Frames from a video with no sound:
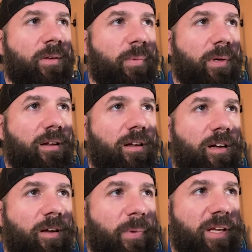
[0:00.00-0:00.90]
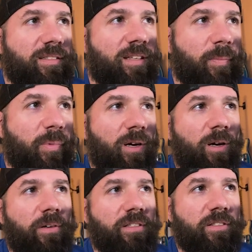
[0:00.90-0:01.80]
But uh, Lane
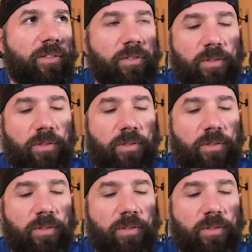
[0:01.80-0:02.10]
Pro is new,